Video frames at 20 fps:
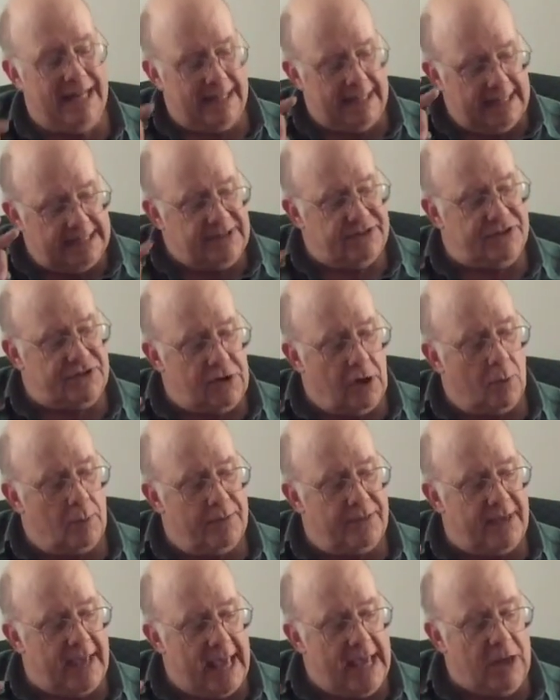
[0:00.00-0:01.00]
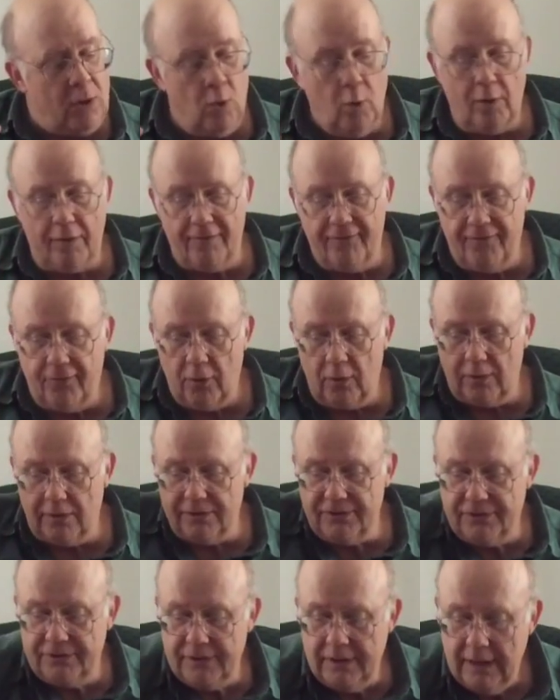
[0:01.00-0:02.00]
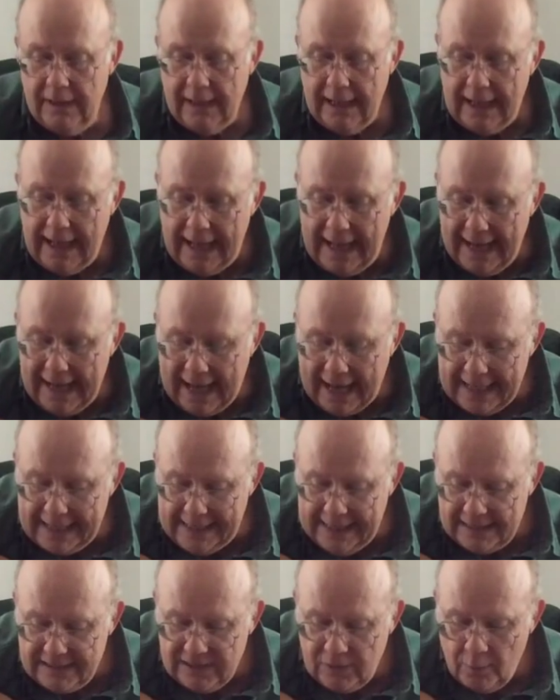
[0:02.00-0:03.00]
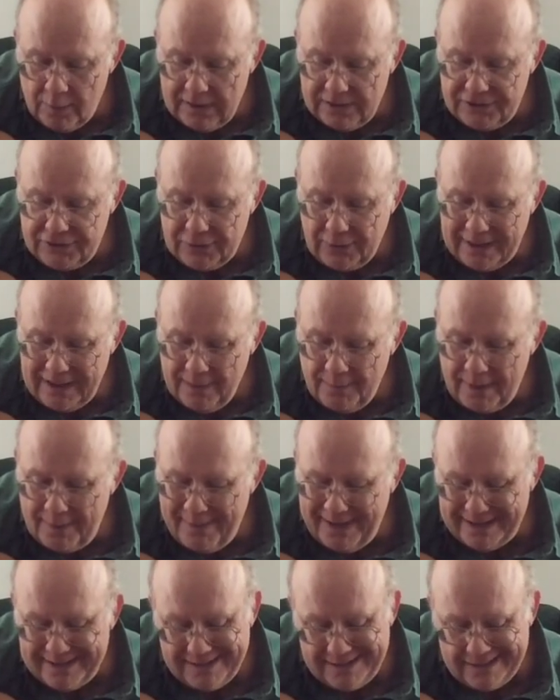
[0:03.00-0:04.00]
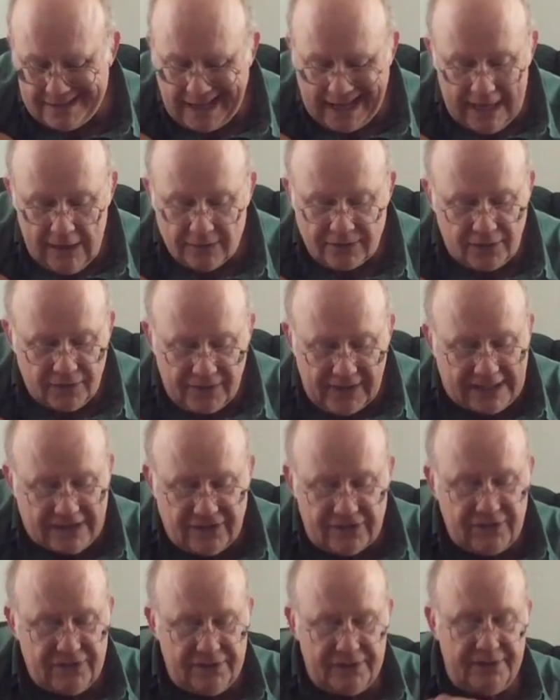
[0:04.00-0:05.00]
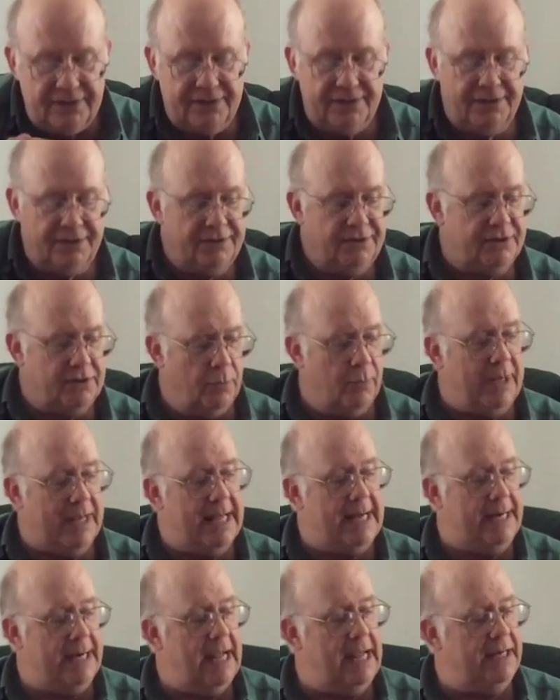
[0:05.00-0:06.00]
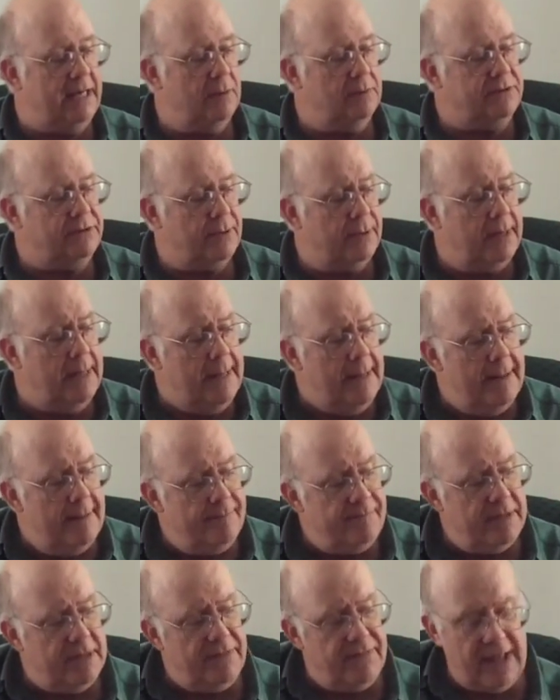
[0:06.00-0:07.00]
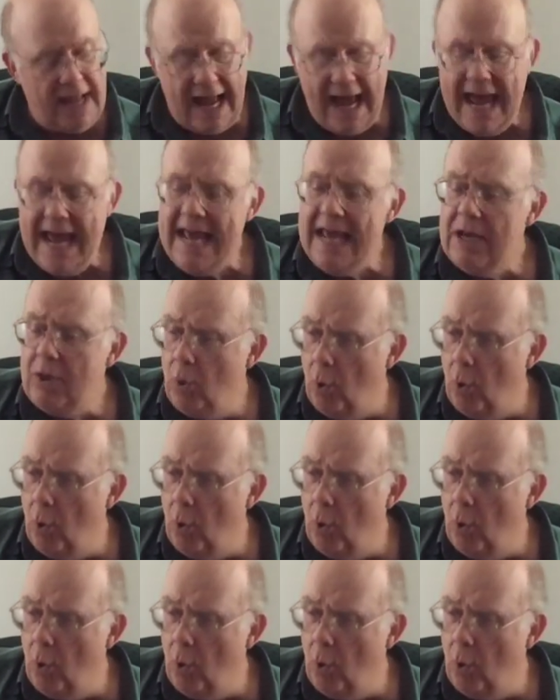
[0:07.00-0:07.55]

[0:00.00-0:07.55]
Let's start with the A chord first, and I guess I want to show you a little bit about scales and things, just so we get an idea what's going on. The A